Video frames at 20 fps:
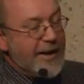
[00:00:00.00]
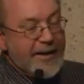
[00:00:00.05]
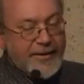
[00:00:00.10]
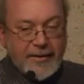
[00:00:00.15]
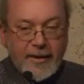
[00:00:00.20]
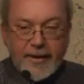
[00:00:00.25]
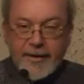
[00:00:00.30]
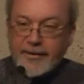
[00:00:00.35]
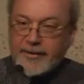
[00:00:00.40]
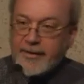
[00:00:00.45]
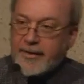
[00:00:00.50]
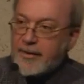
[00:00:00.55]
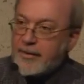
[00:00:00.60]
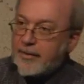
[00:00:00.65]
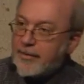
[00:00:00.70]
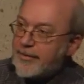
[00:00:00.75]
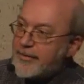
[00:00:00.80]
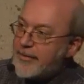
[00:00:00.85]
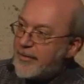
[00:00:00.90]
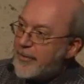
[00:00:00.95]

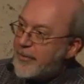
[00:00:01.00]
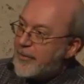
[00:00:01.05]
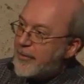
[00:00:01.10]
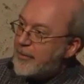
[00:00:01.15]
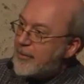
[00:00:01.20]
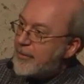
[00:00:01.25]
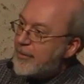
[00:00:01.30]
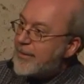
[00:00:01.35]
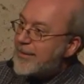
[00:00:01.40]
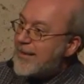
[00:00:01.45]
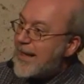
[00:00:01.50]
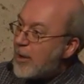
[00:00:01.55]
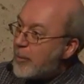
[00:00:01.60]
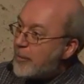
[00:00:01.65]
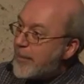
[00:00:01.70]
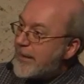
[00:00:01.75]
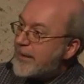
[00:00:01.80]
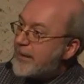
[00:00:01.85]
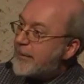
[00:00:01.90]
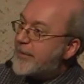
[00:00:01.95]
exciting to now
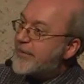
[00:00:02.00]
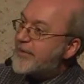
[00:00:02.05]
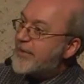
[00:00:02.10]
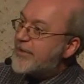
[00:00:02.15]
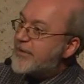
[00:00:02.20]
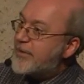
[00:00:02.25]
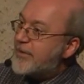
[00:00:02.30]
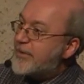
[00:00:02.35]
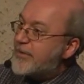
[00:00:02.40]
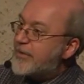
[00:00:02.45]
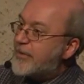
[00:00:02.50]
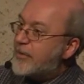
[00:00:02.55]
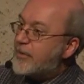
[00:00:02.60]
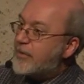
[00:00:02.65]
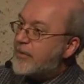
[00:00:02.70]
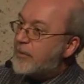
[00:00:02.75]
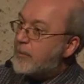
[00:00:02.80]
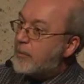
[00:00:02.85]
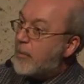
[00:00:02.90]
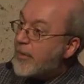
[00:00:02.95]
be in a position to